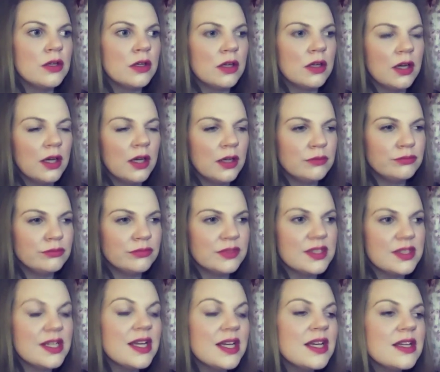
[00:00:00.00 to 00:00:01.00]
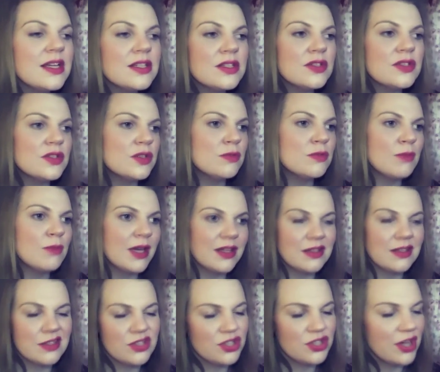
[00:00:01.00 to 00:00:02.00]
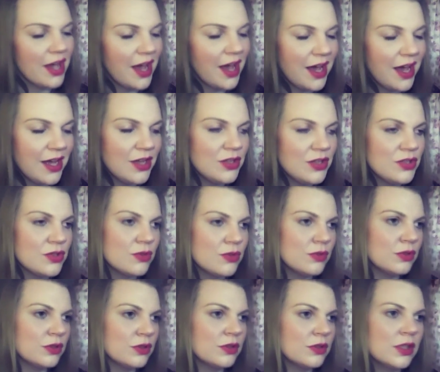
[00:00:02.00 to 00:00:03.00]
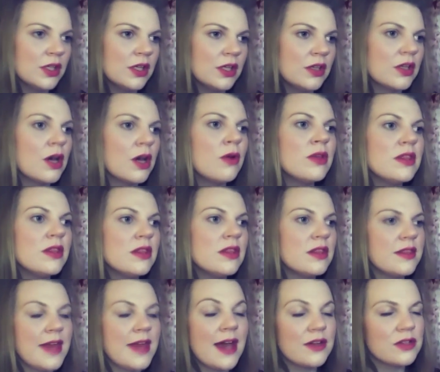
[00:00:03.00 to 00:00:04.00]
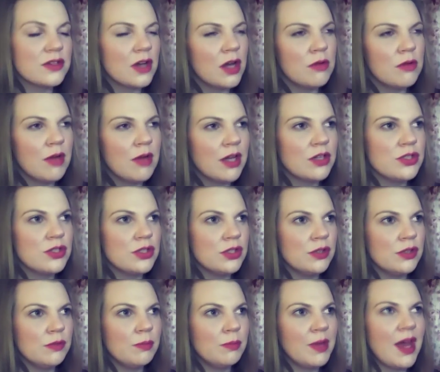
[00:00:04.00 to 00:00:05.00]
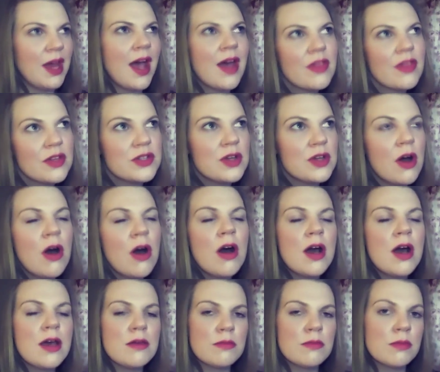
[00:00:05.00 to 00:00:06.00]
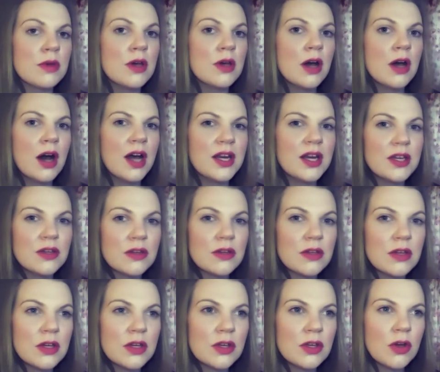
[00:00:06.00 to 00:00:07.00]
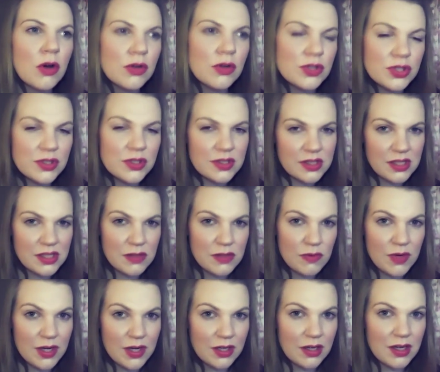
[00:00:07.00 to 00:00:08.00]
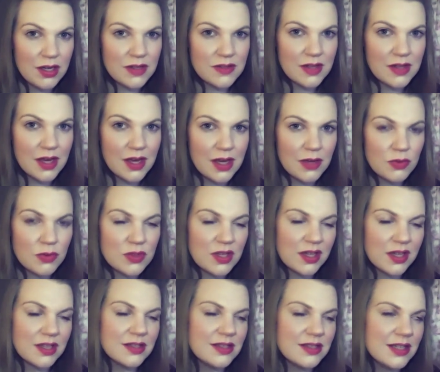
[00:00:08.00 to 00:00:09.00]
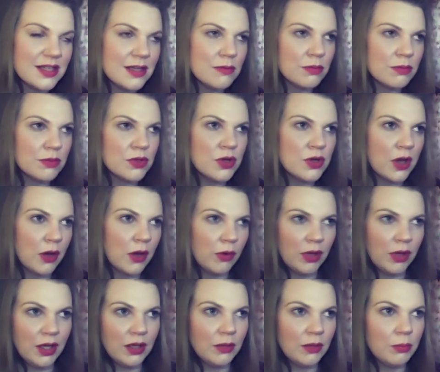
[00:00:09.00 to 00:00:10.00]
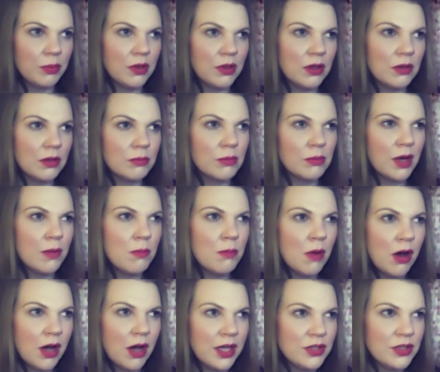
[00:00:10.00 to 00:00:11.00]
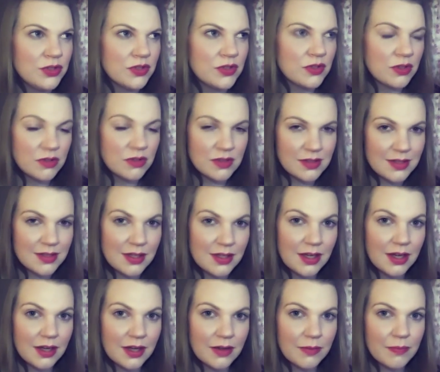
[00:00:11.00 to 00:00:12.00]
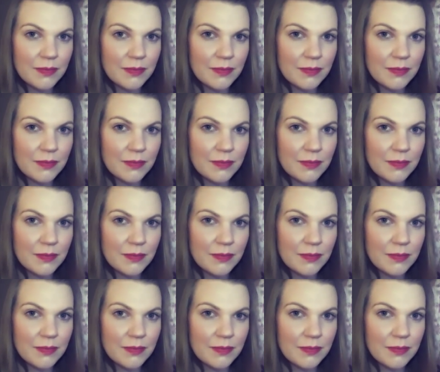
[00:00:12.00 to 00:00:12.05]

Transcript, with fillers: um, needed to make this change or go in that direction. But at the time, I didn't consciously realize that. It was like a deep knowing, but my mind just couldn't see it.